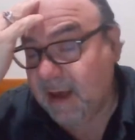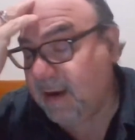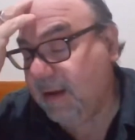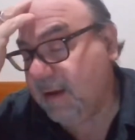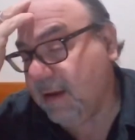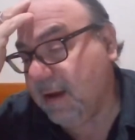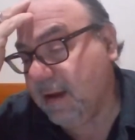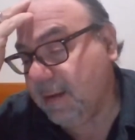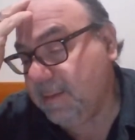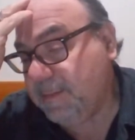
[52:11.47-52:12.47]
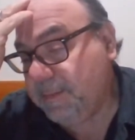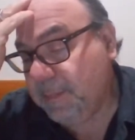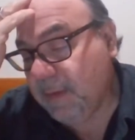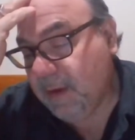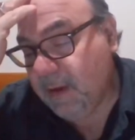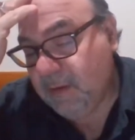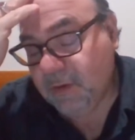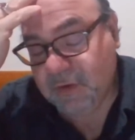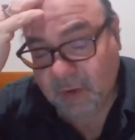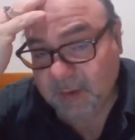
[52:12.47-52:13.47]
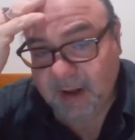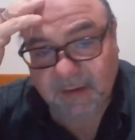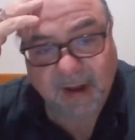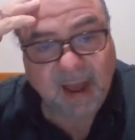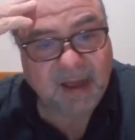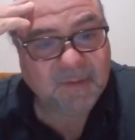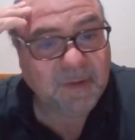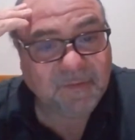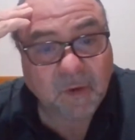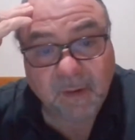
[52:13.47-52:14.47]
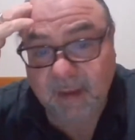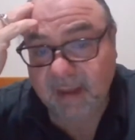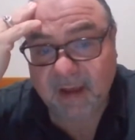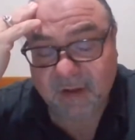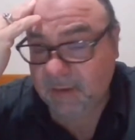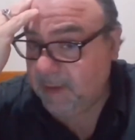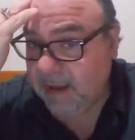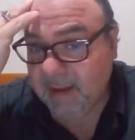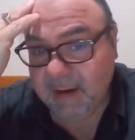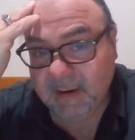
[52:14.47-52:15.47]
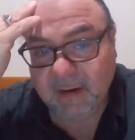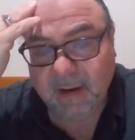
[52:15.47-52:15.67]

on it. There's so many other guys before me that should be there.